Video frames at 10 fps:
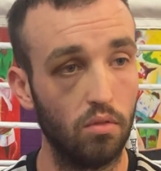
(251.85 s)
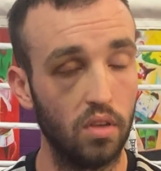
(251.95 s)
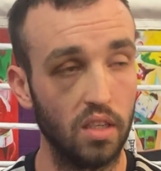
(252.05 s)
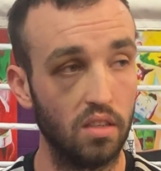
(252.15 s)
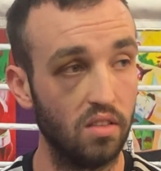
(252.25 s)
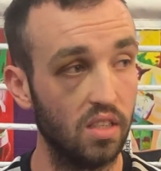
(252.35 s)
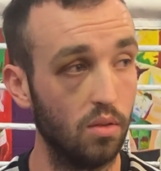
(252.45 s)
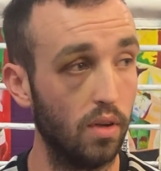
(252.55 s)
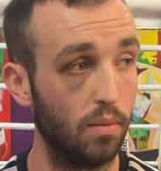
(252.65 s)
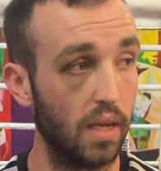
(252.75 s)
He can see
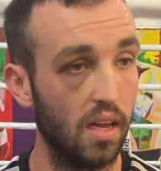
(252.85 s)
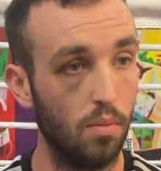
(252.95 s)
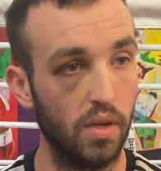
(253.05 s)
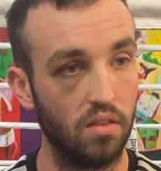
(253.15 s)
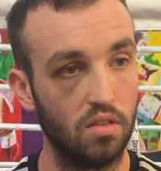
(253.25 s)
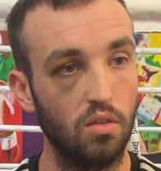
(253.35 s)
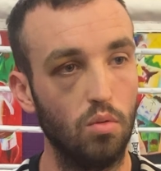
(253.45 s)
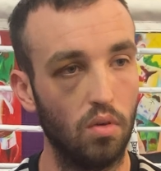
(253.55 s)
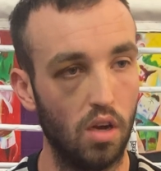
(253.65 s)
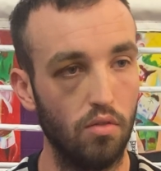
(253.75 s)
when I'm getting a bit too
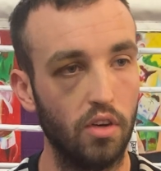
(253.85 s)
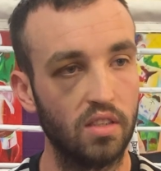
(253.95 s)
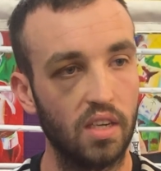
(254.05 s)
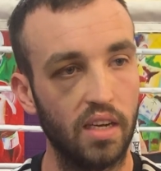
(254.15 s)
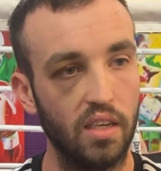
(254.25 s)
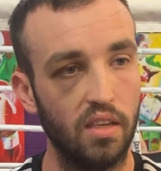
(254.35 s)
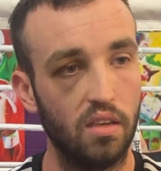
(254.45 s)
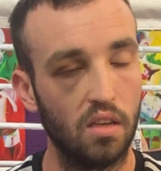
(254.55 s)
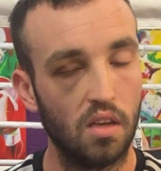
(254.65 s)
overexcited.